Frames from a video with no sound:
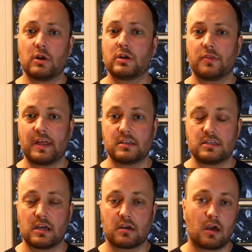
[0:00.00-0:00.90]
totally
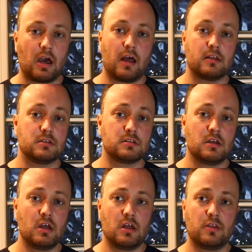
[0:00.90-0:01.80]
authentic,
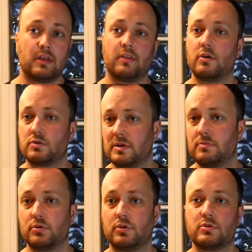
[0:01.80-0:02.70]
and that those
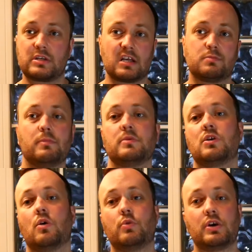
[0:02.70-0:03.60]
people, those cast
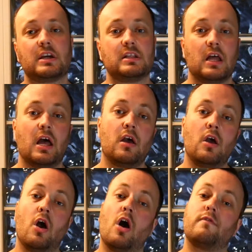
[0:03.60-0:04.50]
members that are working
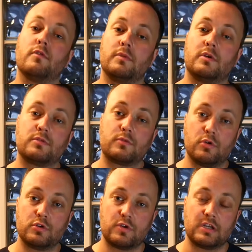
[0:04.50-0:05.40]
there, are from those
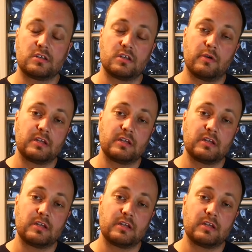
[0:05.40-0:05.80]
countries.